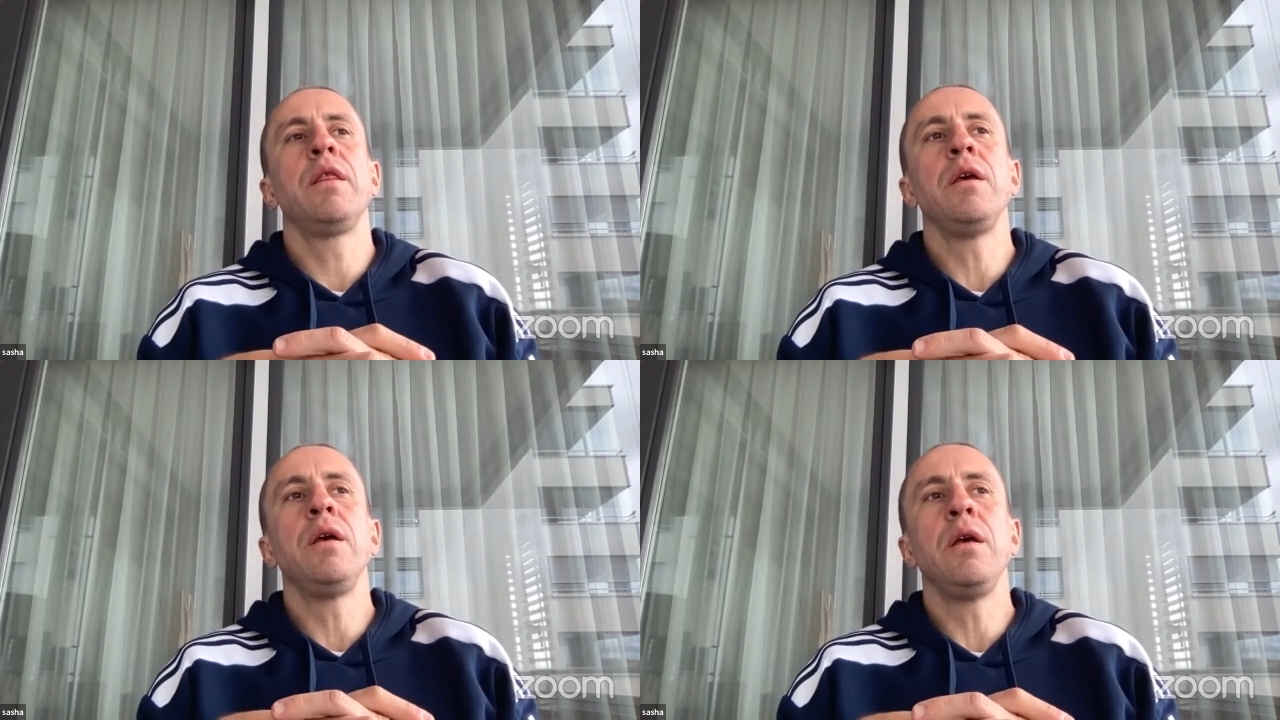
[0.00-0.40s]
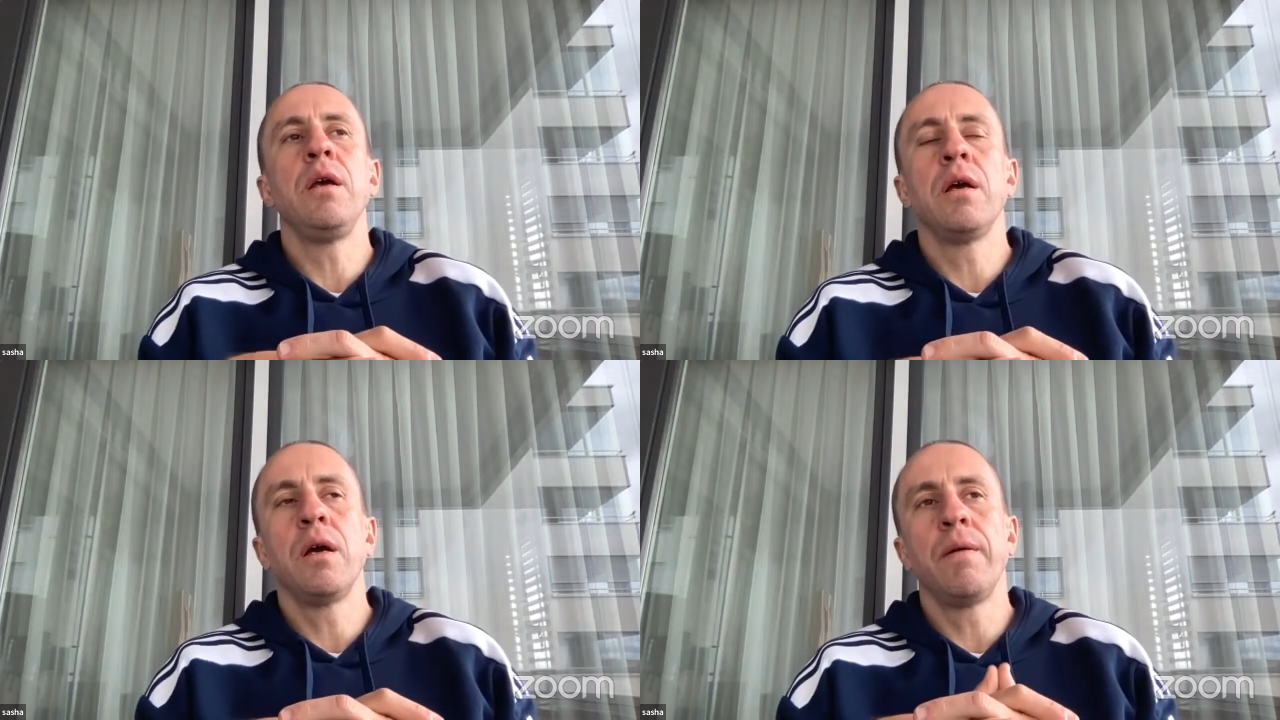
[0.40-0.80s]

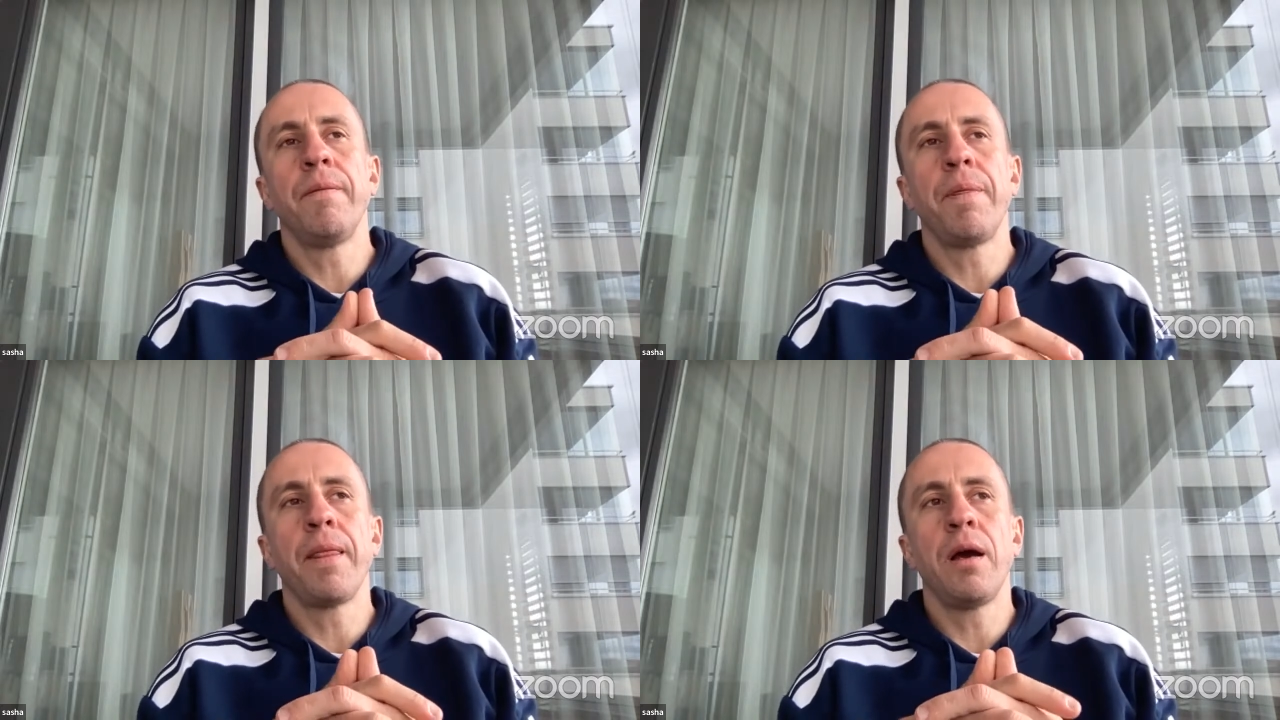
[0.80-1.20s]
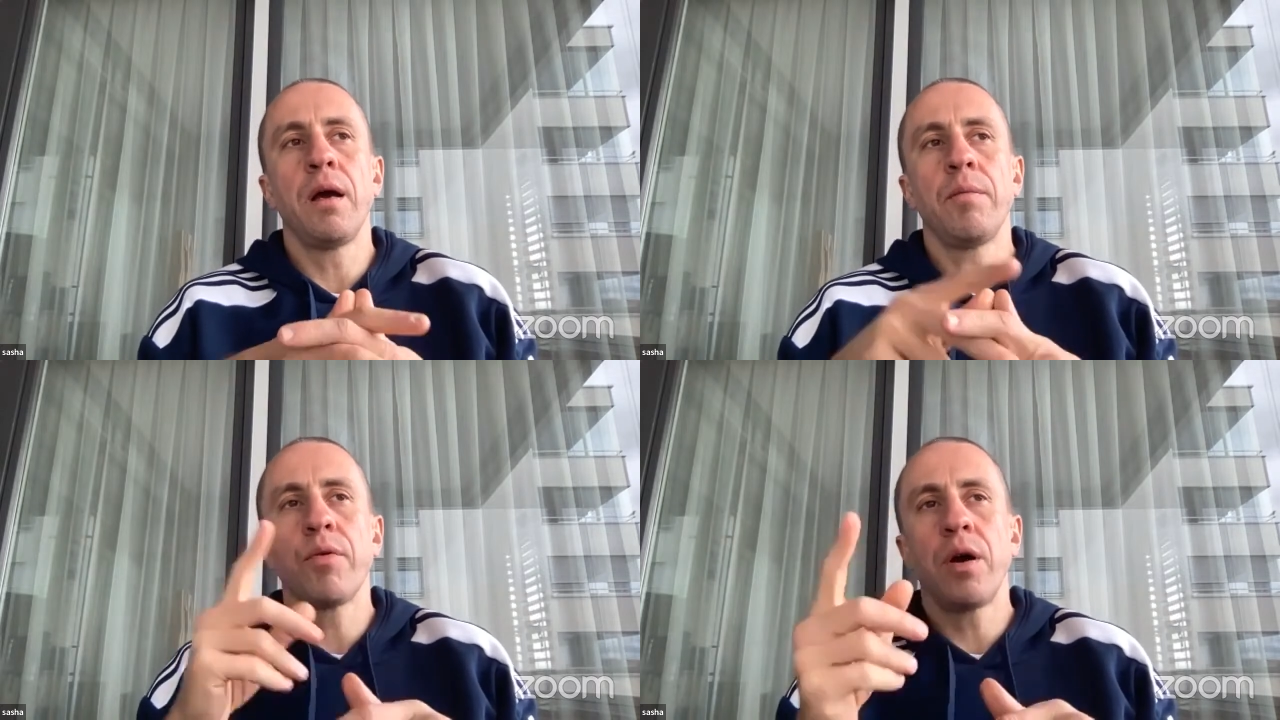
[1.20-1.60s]
the
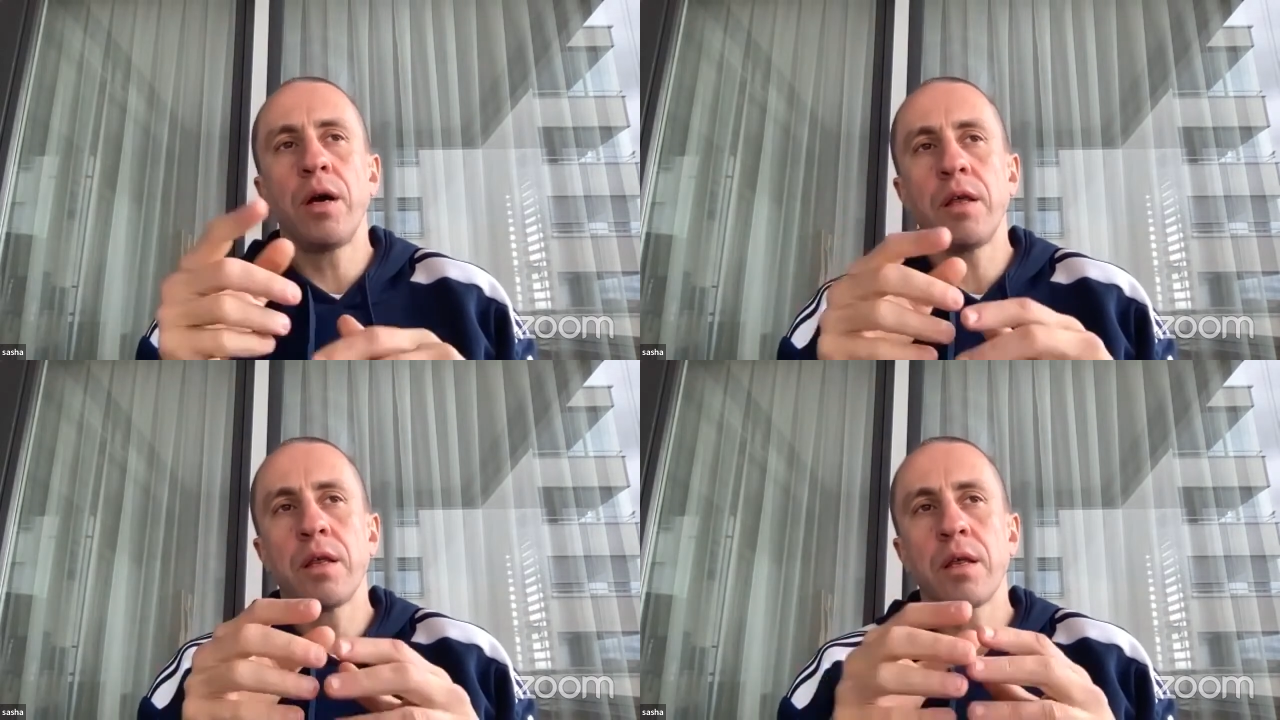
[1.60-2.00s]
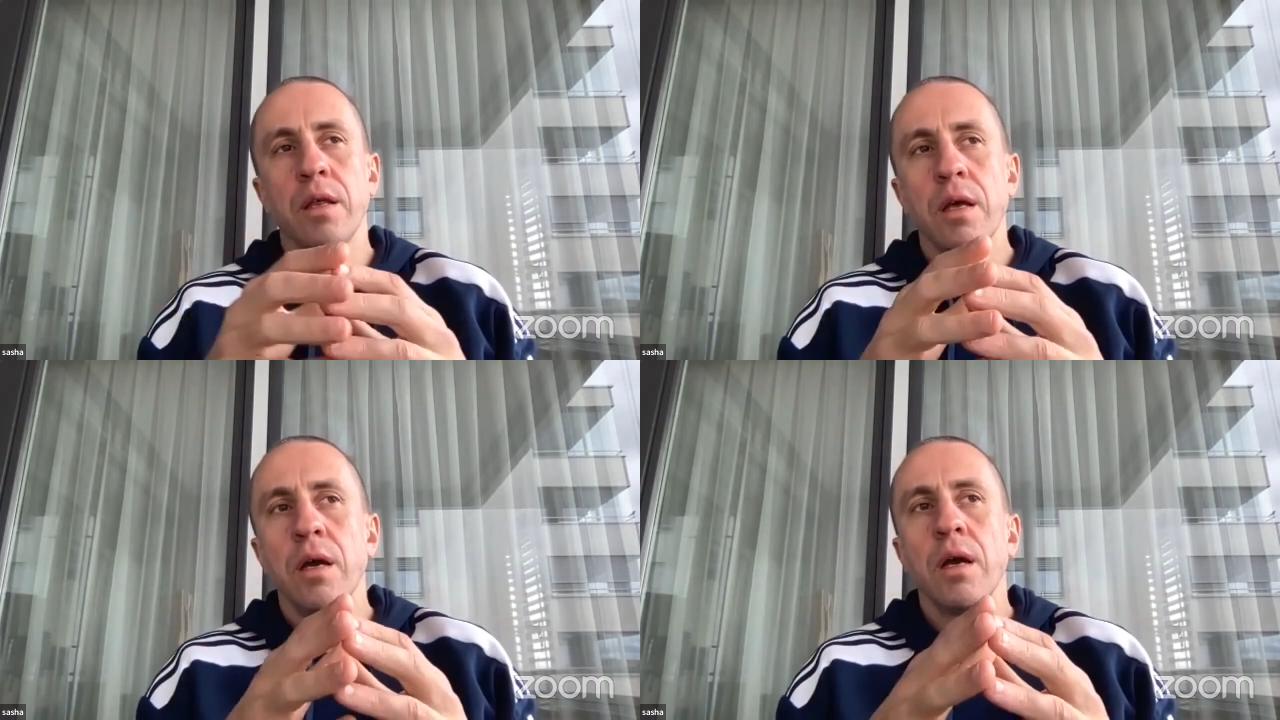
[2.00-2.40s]
price